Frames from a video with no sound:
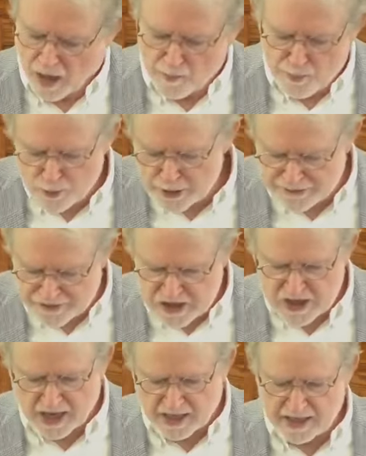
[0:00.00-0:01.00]
a brief
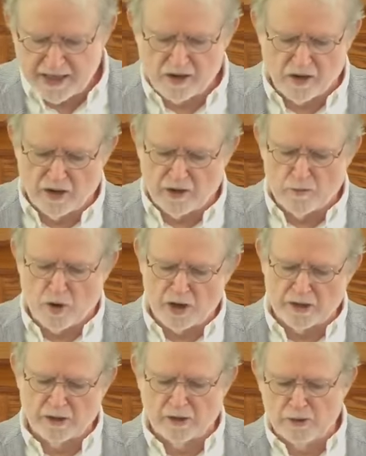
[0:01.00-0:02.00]
study on
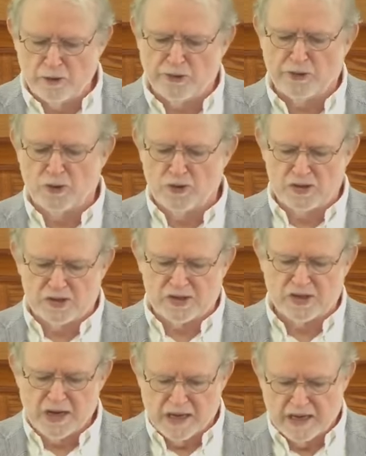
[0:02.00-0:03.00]
Martin
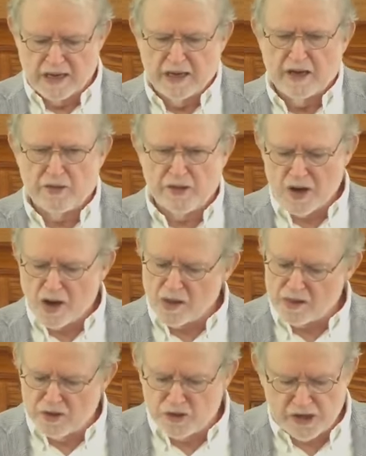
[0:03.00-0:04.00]
Luther's
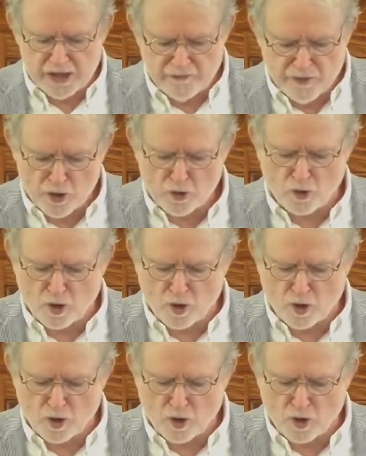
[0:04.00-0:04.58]
Theology of the